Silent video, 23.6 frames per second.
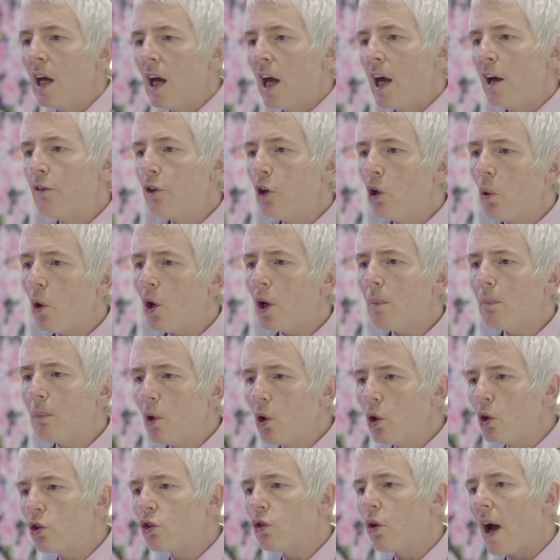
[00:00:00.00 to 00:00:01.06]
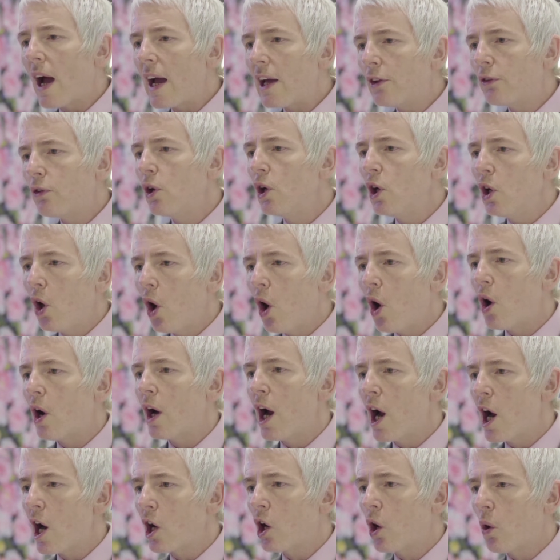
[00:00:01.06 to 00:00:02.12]
If you want to blow dry through long
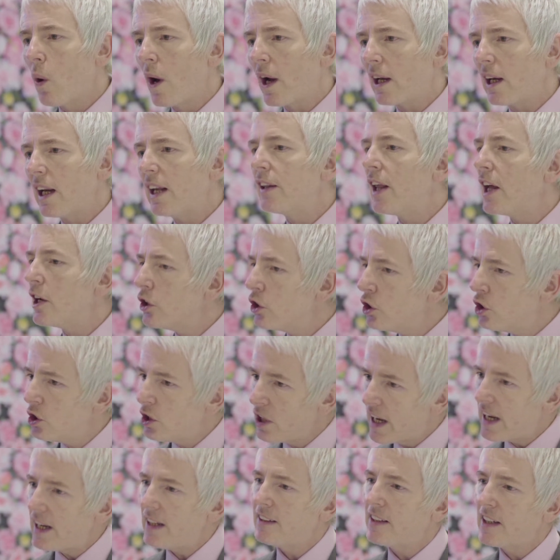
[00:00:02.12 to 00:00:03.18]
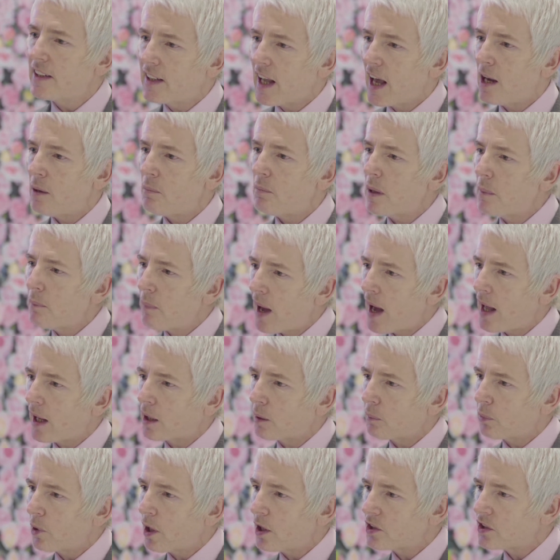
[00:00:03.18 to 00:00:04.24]
hair quickly, then you need the Denman
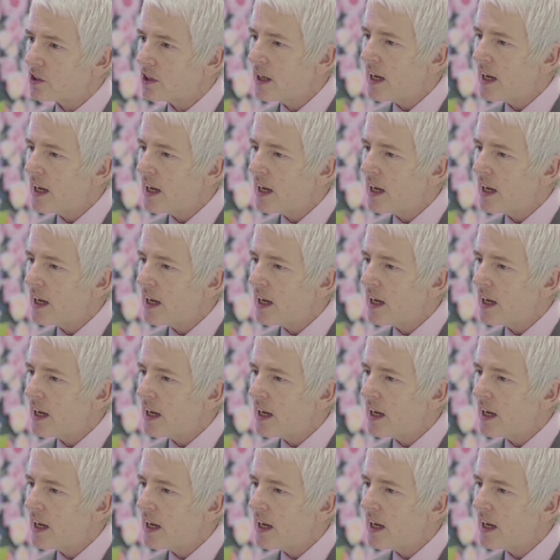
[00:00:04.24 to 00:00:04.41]
paddle brush.